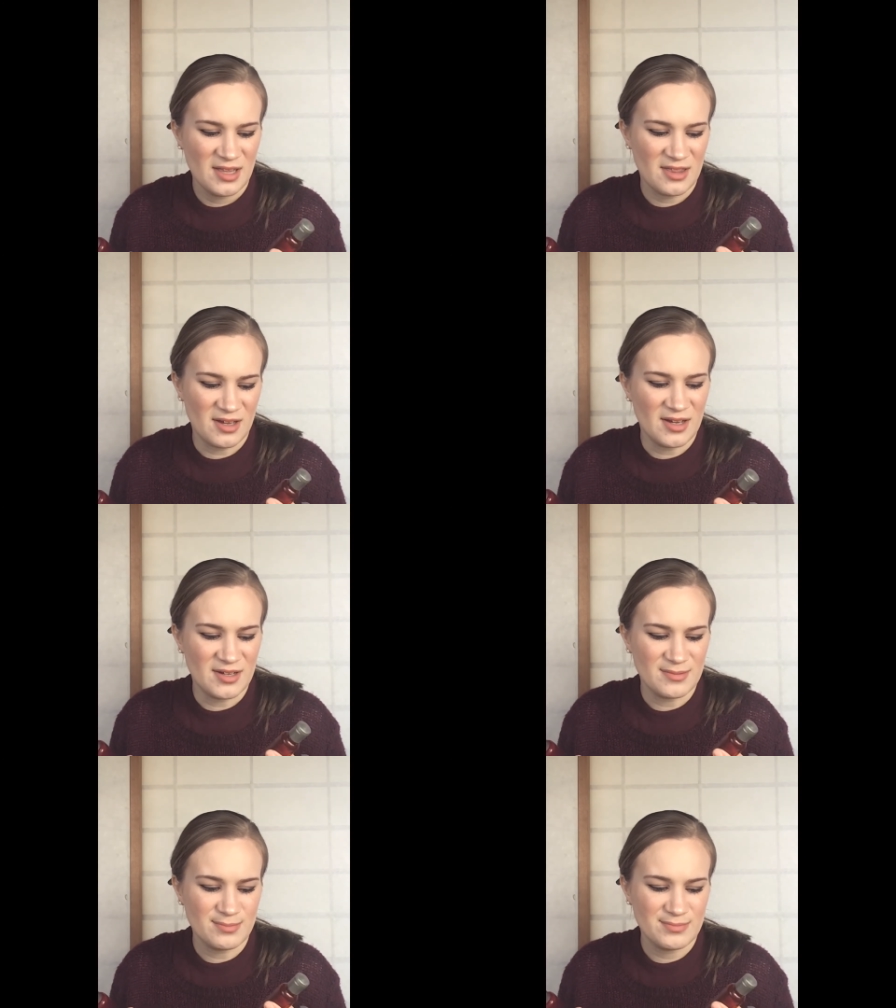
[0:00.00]

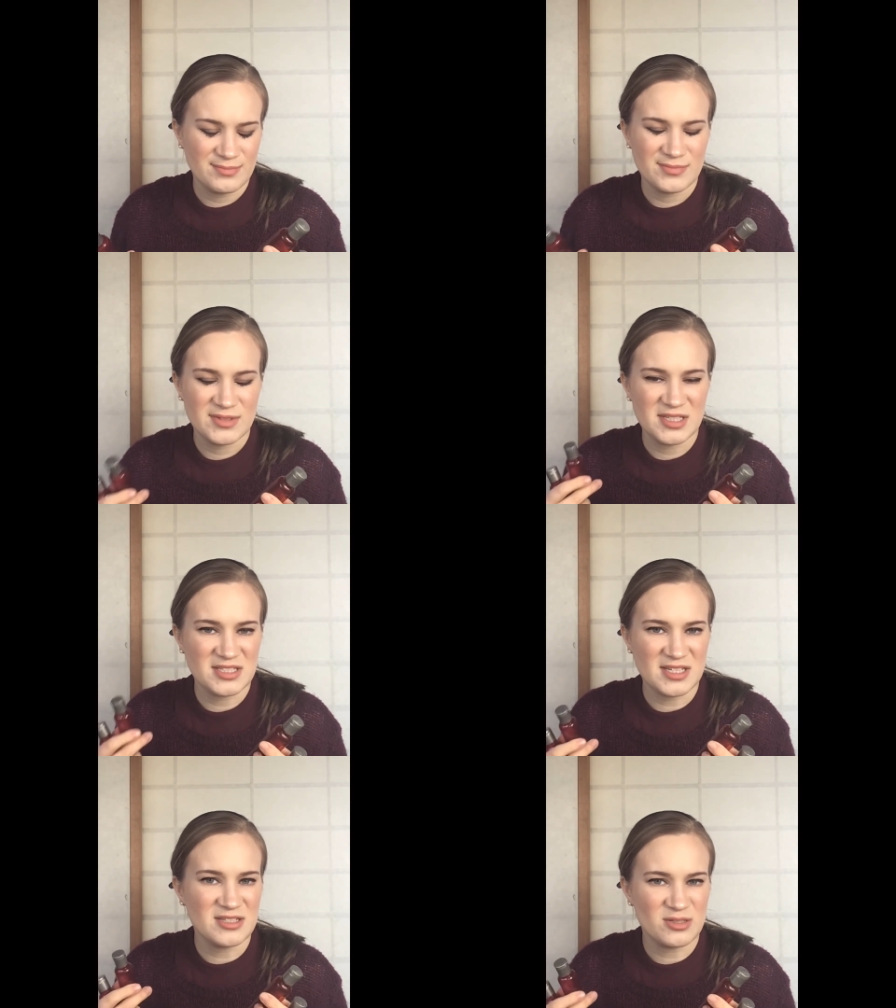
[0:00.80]
The
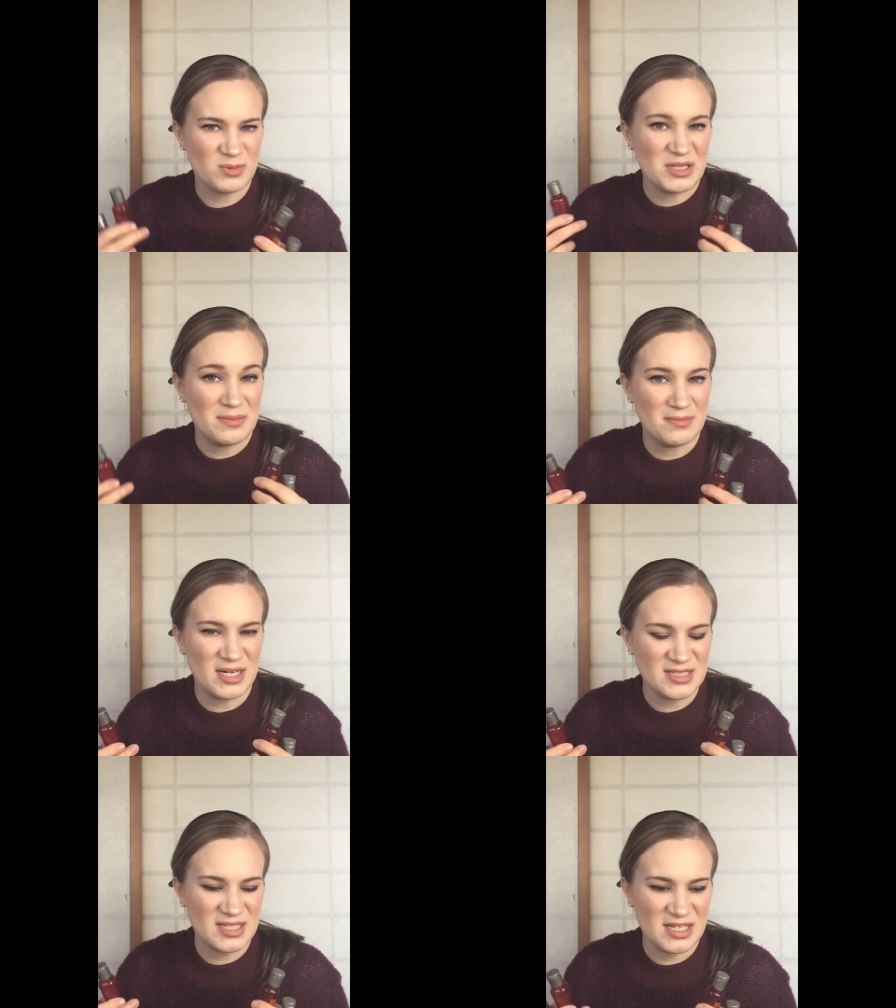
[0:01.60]
scent's really
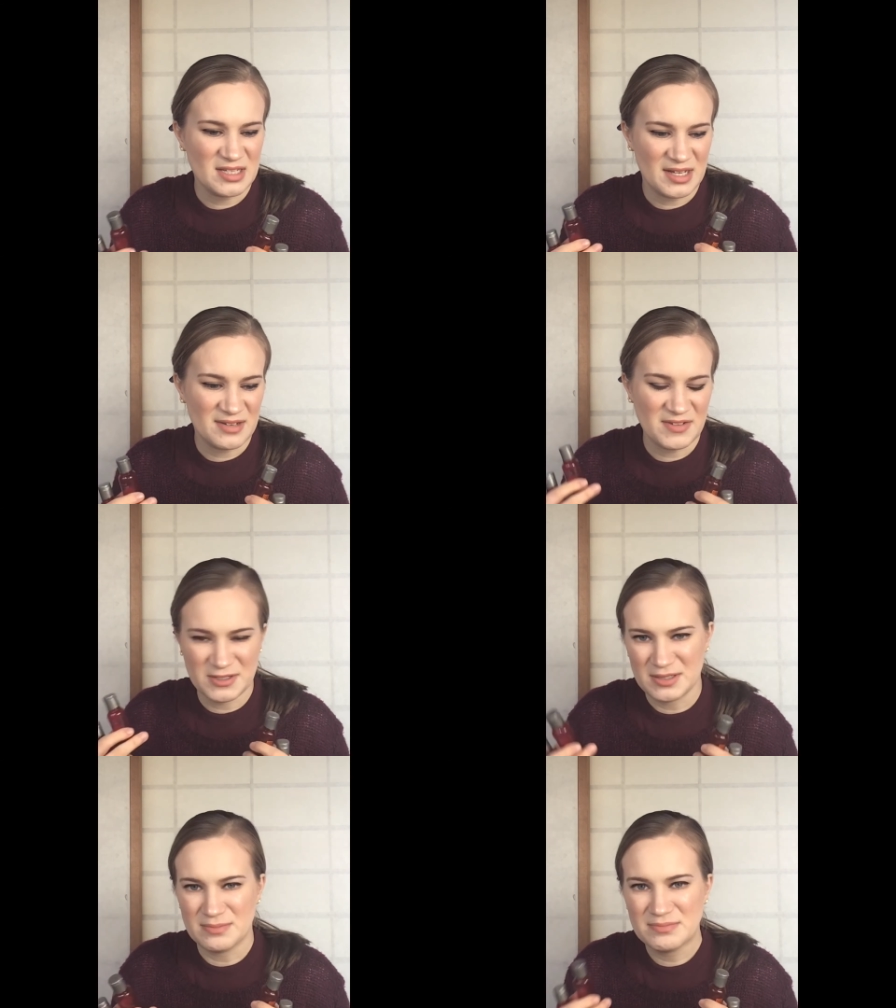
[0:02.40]
musky, like very